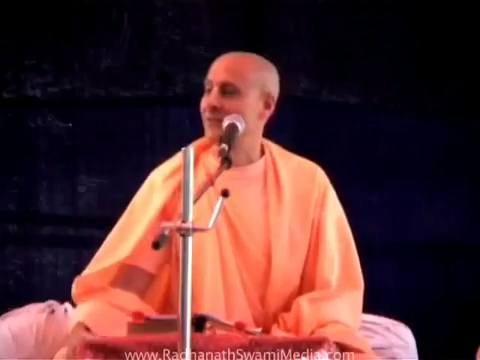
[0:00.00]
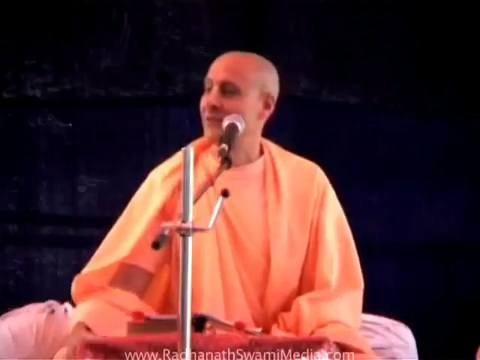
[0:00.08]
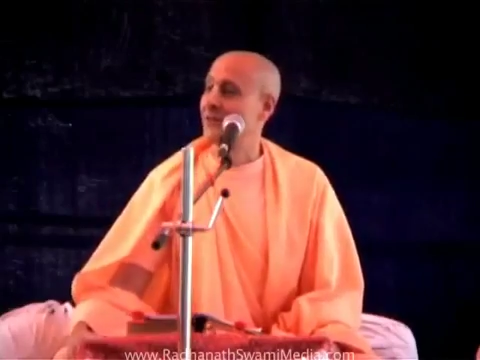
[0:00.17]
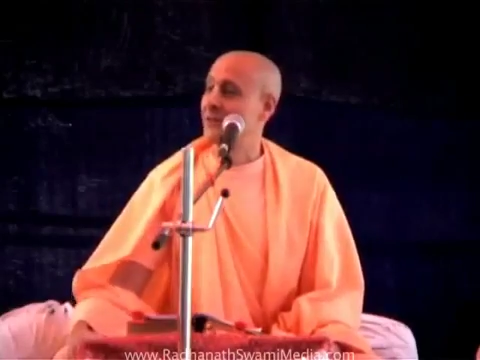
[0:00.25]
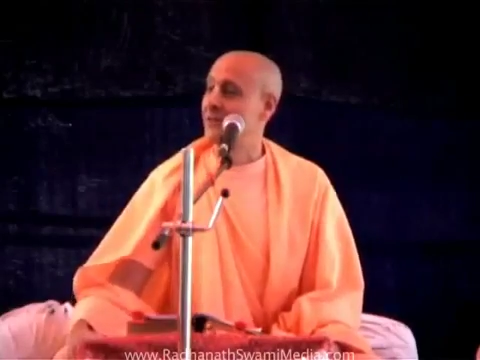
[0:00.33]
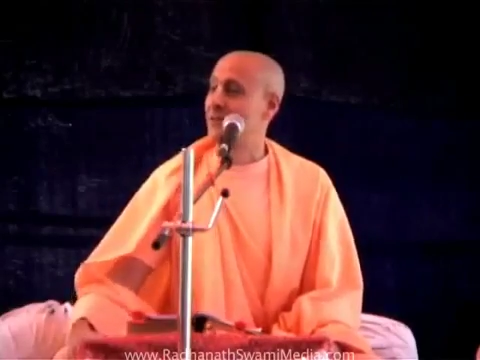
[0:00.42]

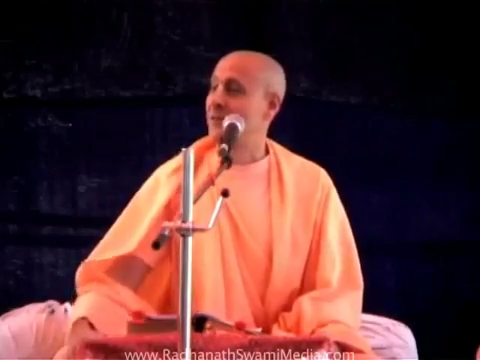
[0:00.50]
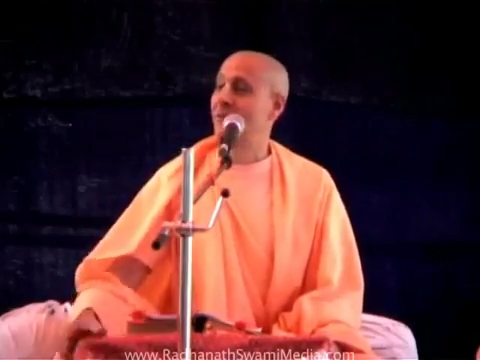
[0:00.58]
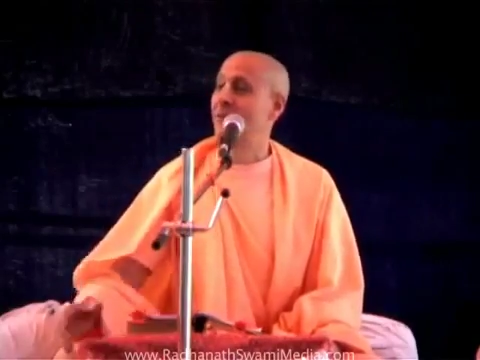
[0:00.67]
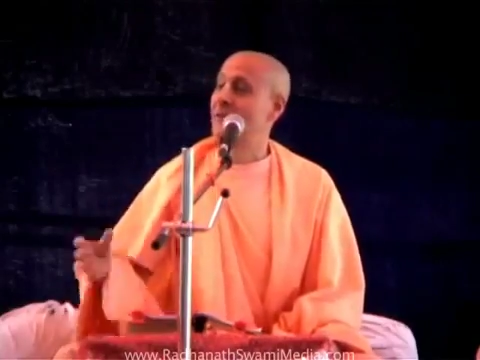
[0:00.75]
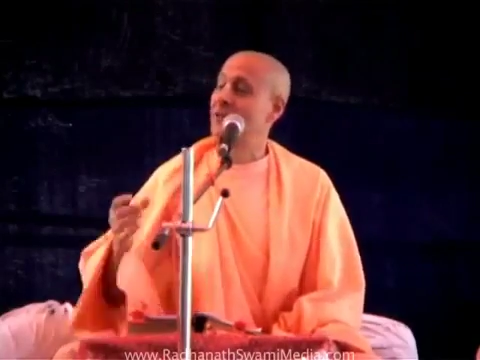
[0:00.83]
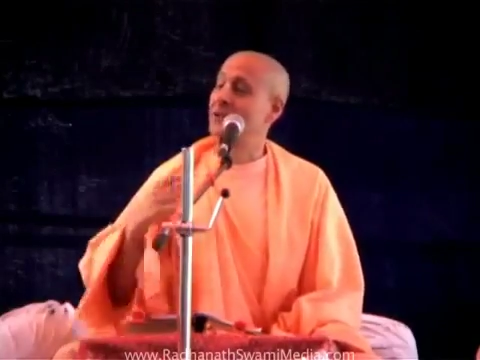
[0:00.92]
So then
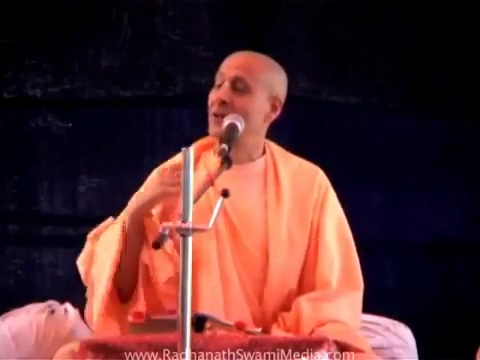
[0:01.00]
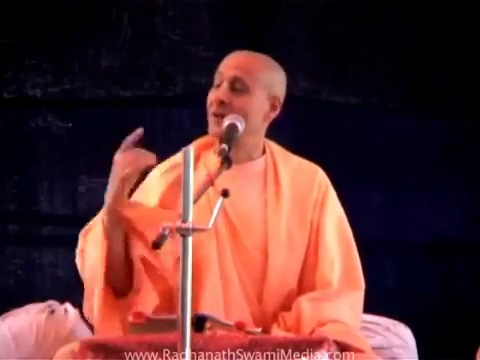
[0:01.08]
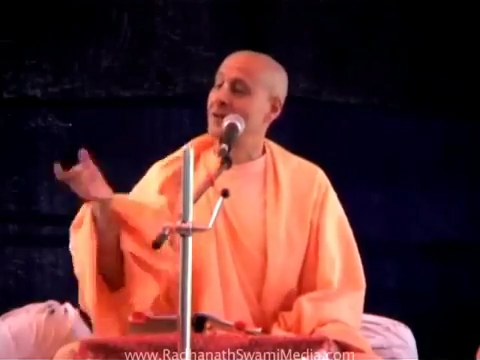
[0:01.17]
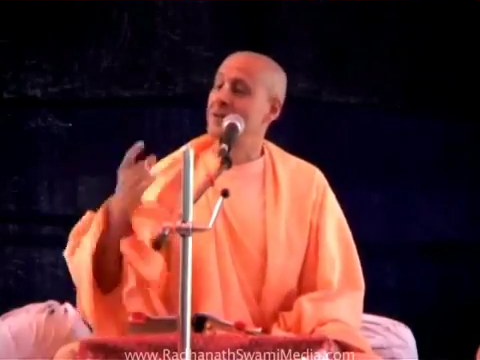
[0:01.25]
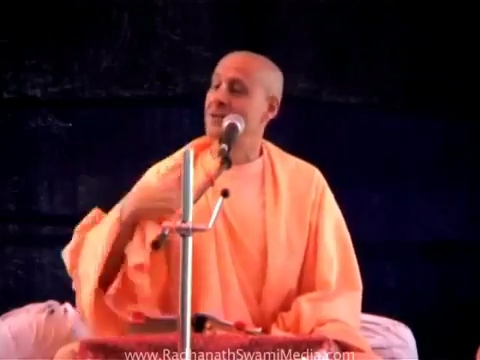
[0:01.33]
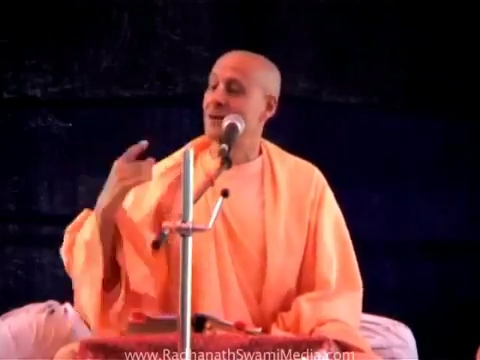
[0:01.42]

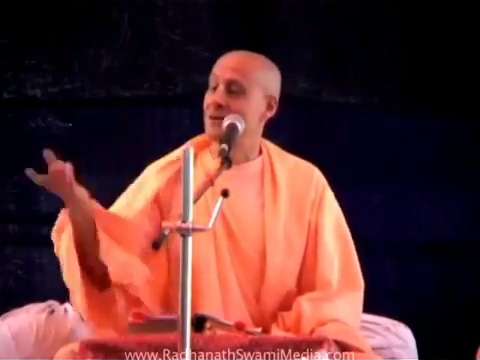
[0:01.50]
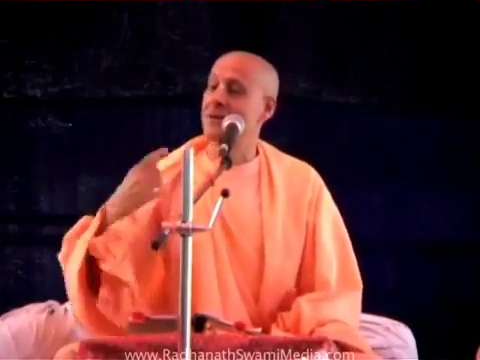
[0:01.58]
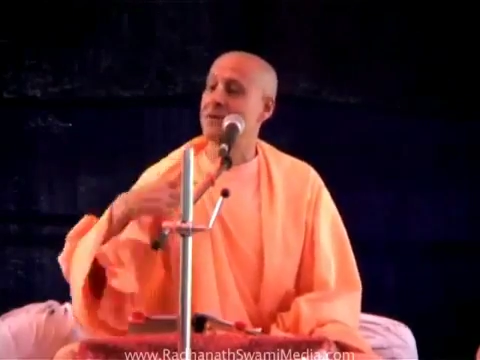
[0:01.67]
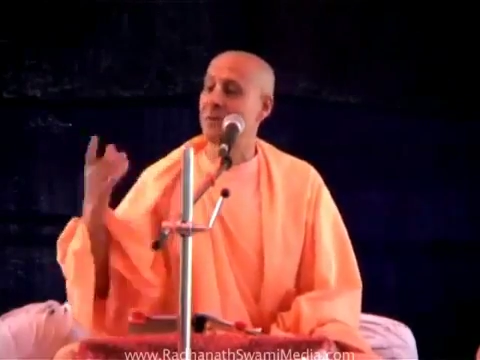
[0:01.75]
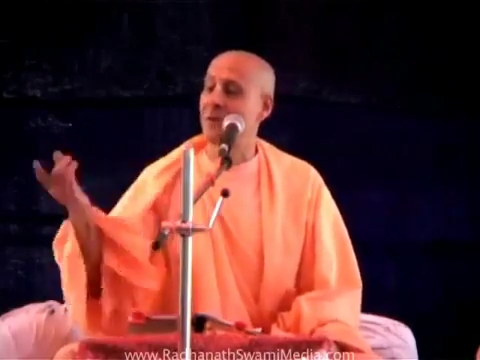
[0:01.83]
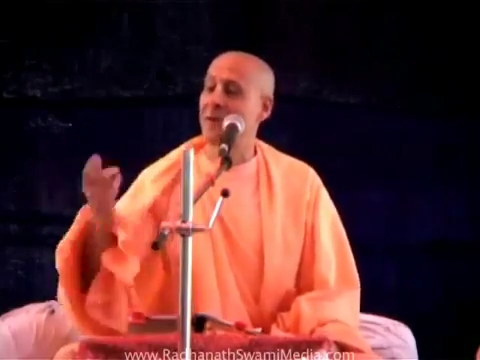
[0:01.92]
Srinivasacharya
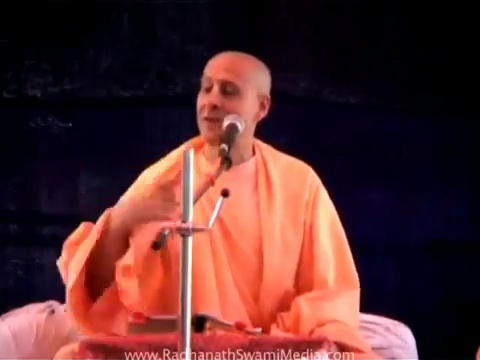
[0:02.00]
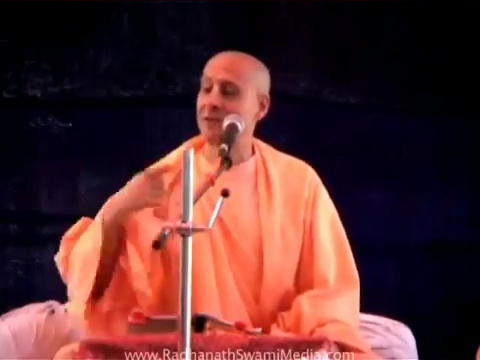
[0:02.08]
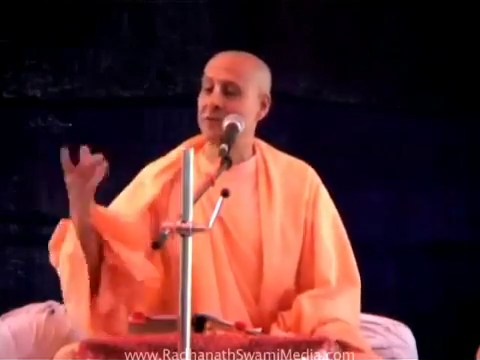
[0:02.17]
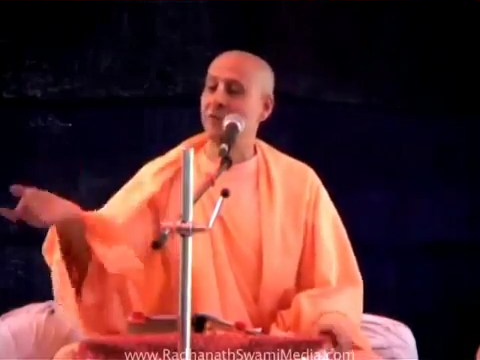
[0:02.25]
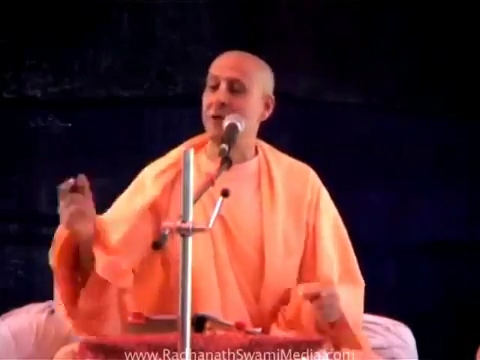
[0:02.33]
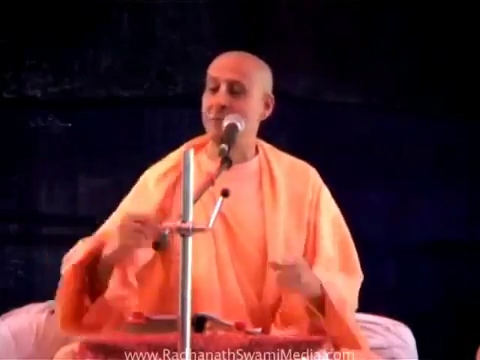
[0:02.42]
started debating
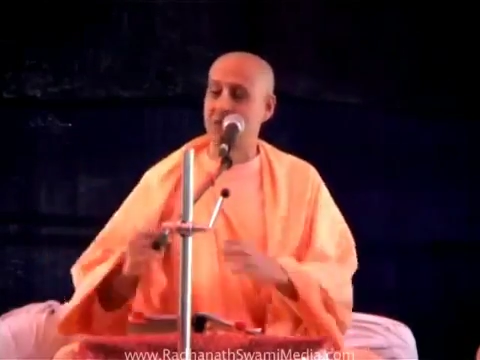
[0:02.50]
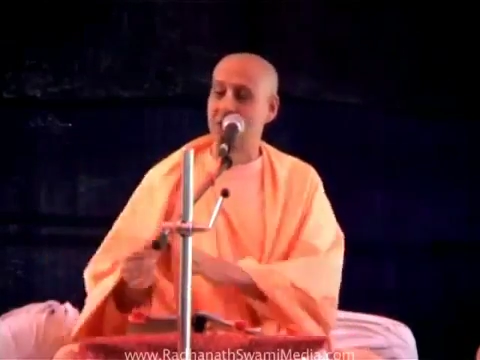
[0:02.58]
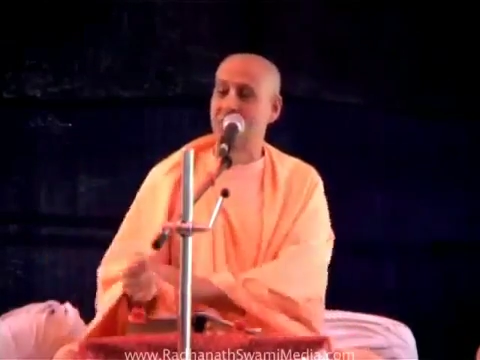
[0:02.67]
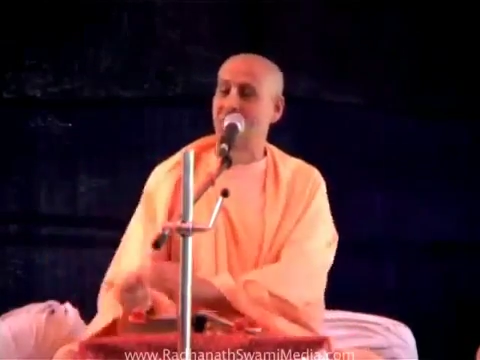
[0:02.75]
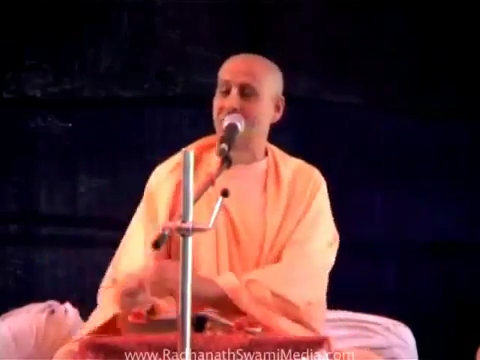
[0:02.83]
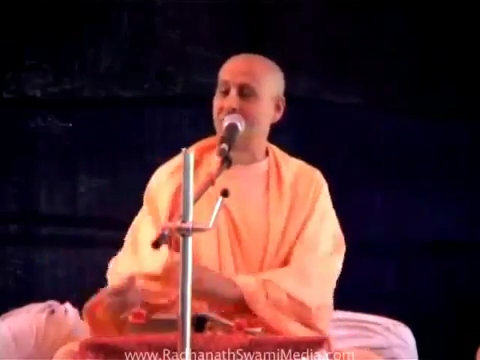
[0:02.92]
with
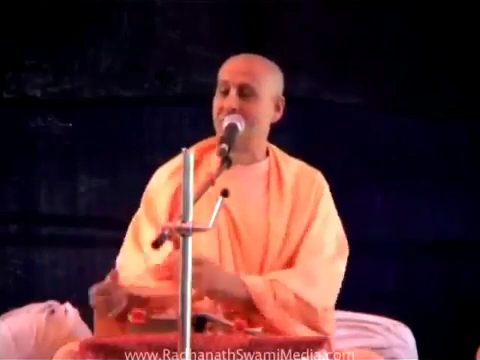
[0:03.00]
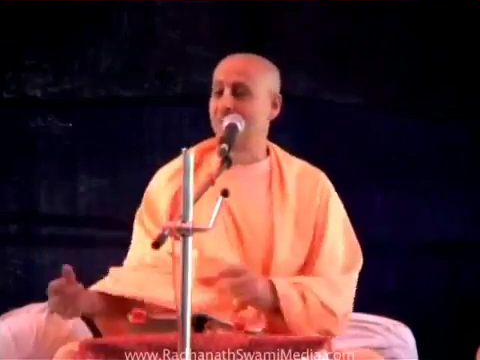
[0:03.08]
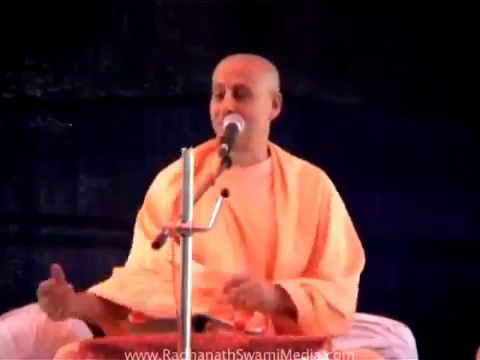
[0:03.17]
Ramchandra.